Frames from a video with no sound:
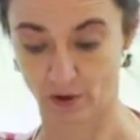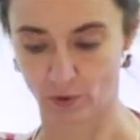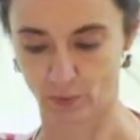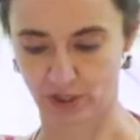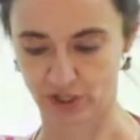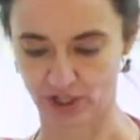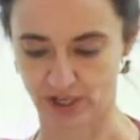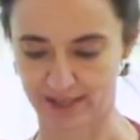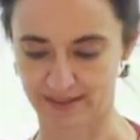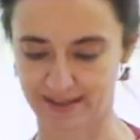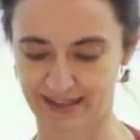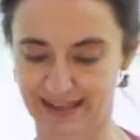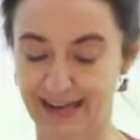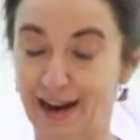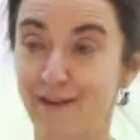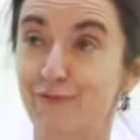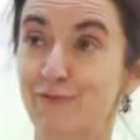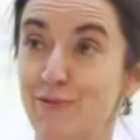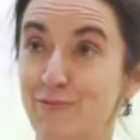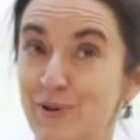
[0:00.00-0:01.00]
which I think
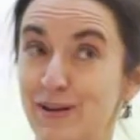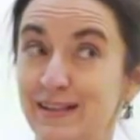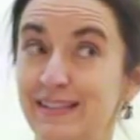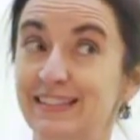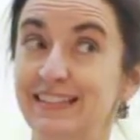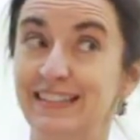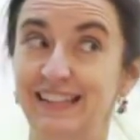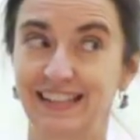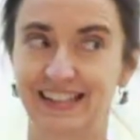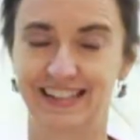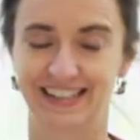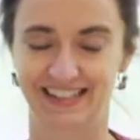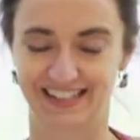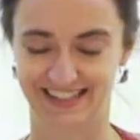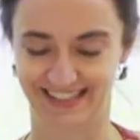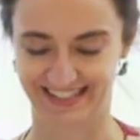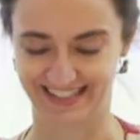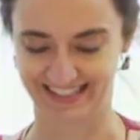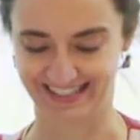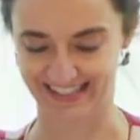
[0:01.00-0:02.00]
everyone
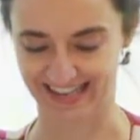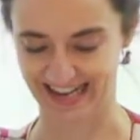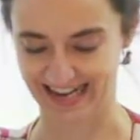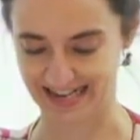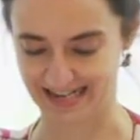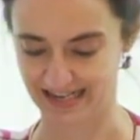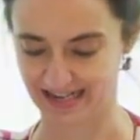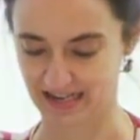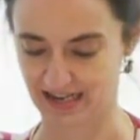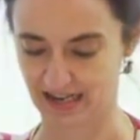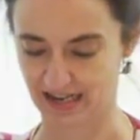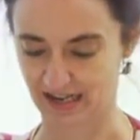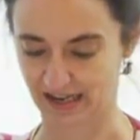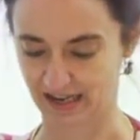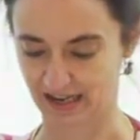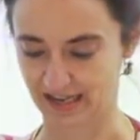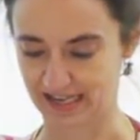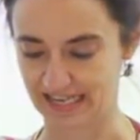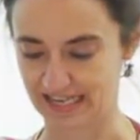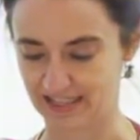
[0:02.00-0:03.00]
here today
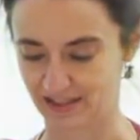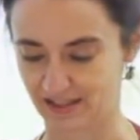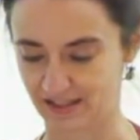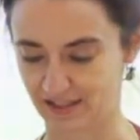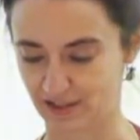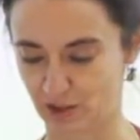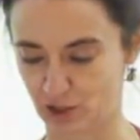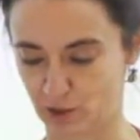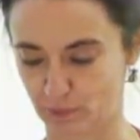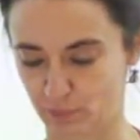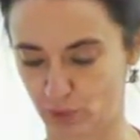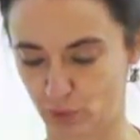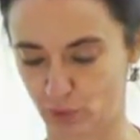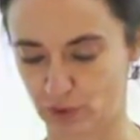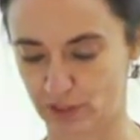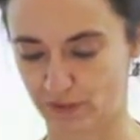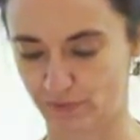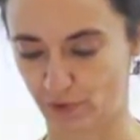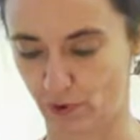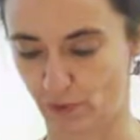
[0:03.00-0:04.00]
uh, is
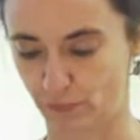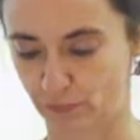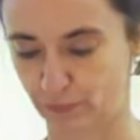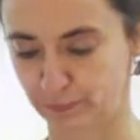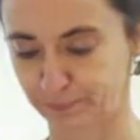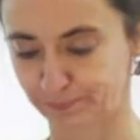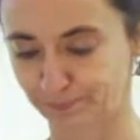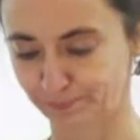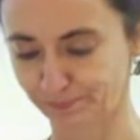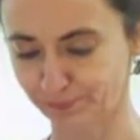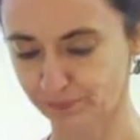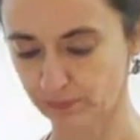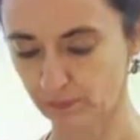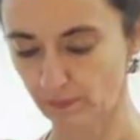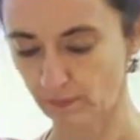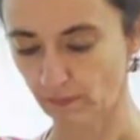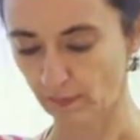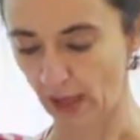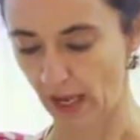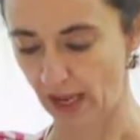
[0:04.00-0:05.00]
supportive of.
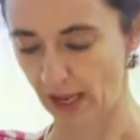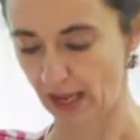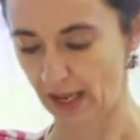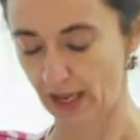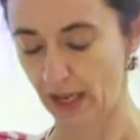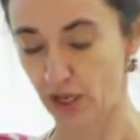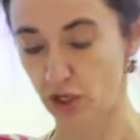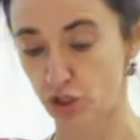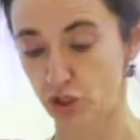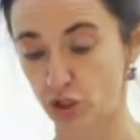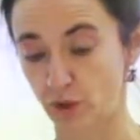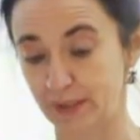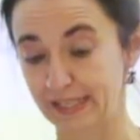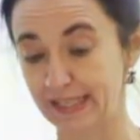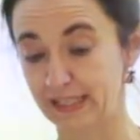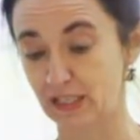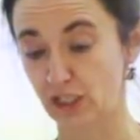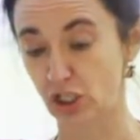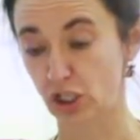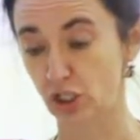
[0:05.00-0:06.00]
So,
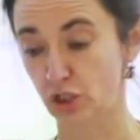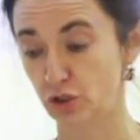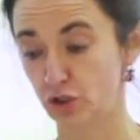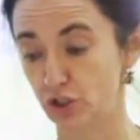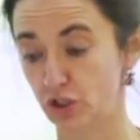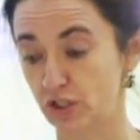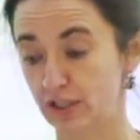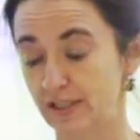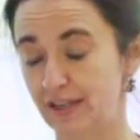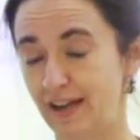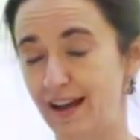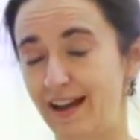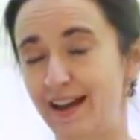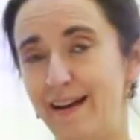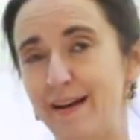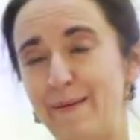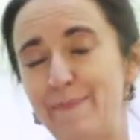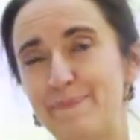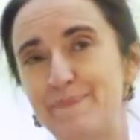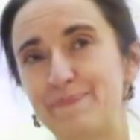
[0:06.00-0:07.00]
in conclusion,
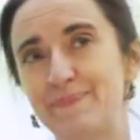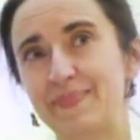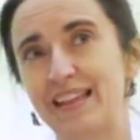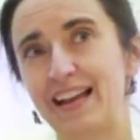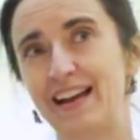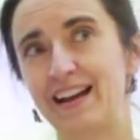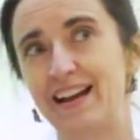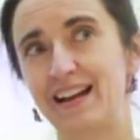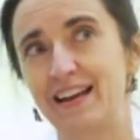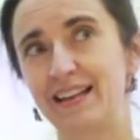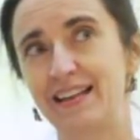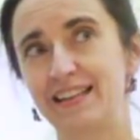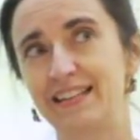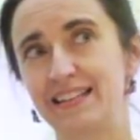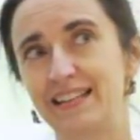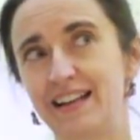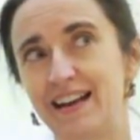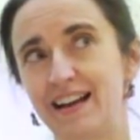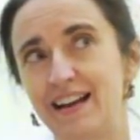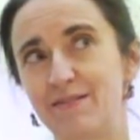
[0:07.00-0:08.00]
um,
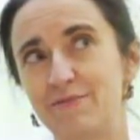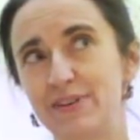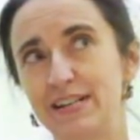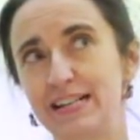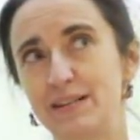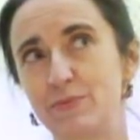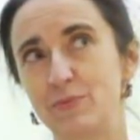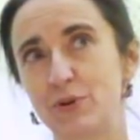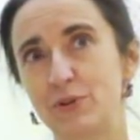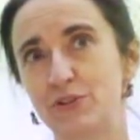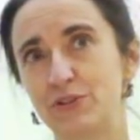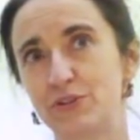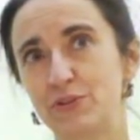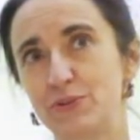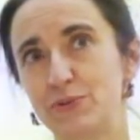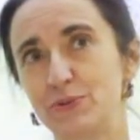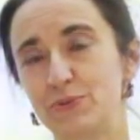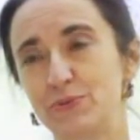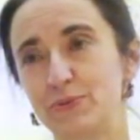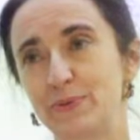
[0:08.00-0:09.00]
I, I really want
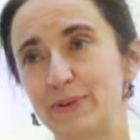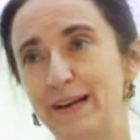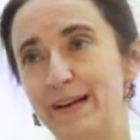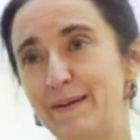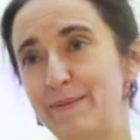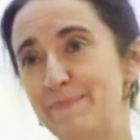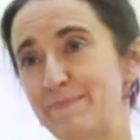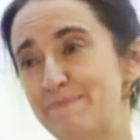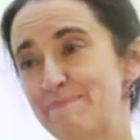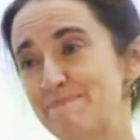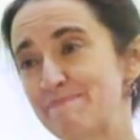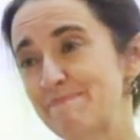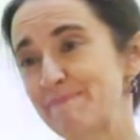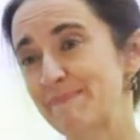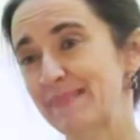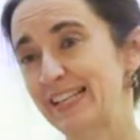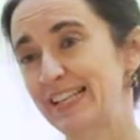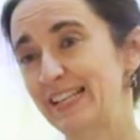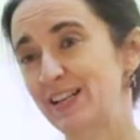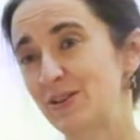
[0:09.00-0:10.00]
to um,
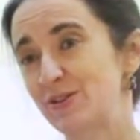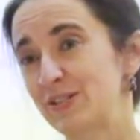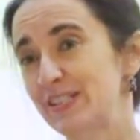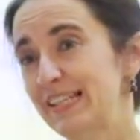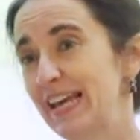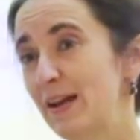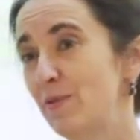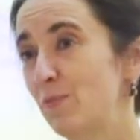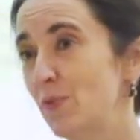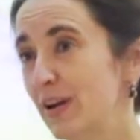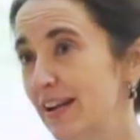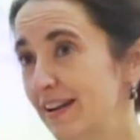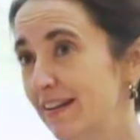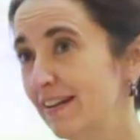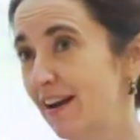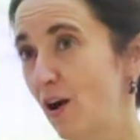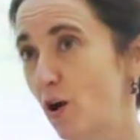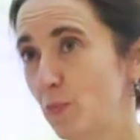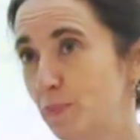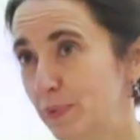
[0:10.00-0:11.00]
you know, say
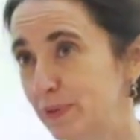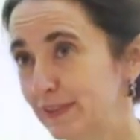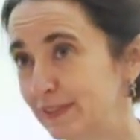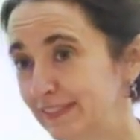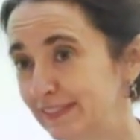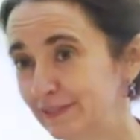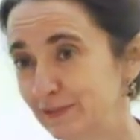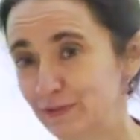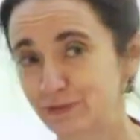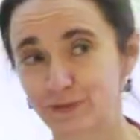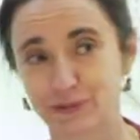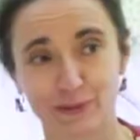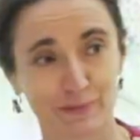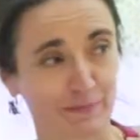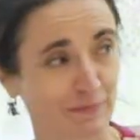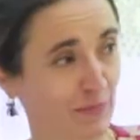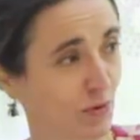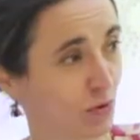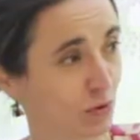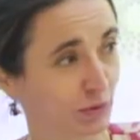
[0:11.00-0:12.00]
we're open
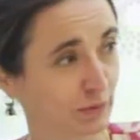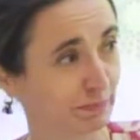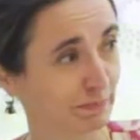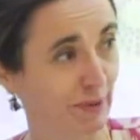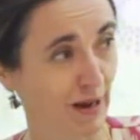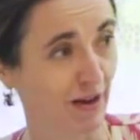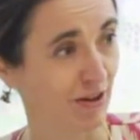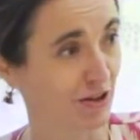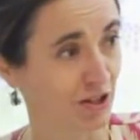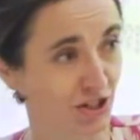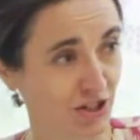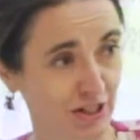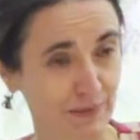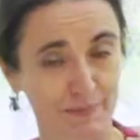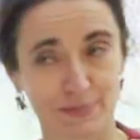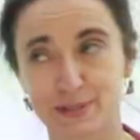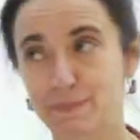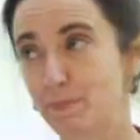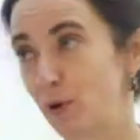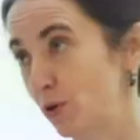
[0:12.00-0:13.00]
for all
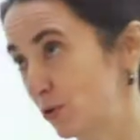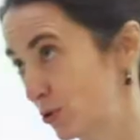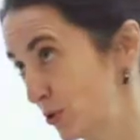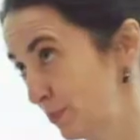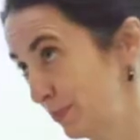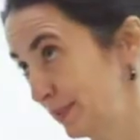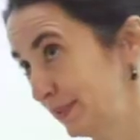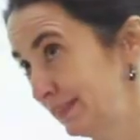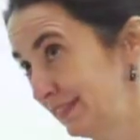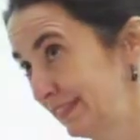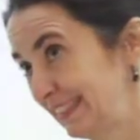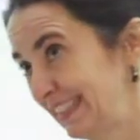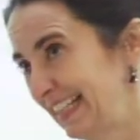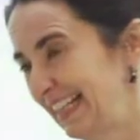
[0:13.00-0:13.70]
partnerships possible.